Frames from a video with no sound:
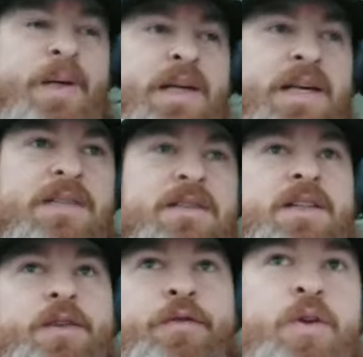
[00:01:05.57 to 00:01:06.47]
is
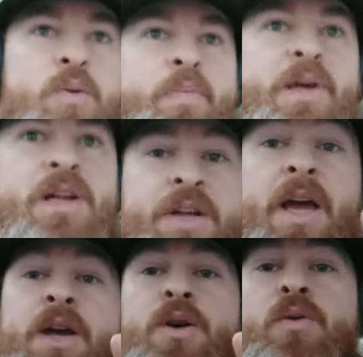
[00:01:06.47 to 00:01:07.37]
if you build
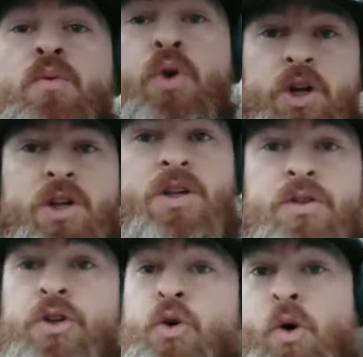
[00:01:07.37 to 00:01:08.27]
a rook,
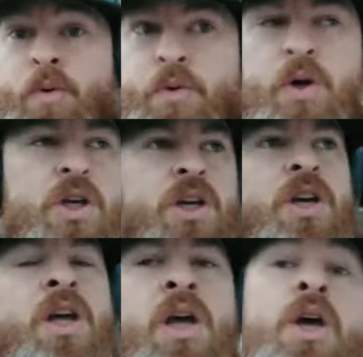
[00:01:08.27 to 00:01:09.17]
the normal rook,
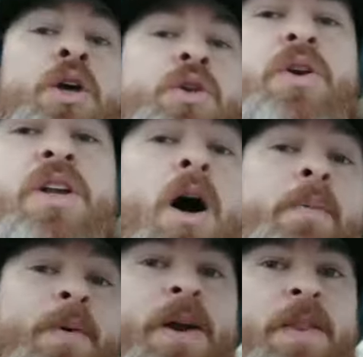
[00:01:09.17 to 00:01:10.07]
you can
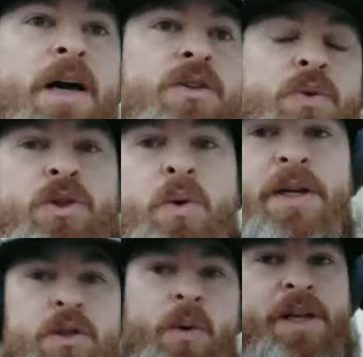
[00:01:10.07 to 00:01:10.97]
upgrade that to a
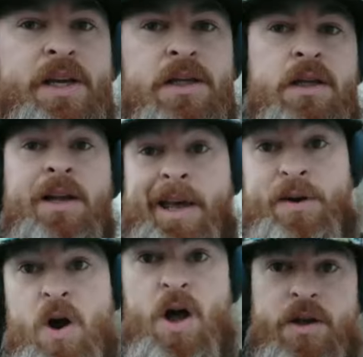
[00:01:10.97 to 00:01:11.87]
2020
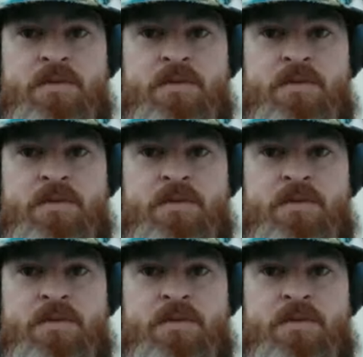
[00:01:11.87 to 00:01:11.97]
later on.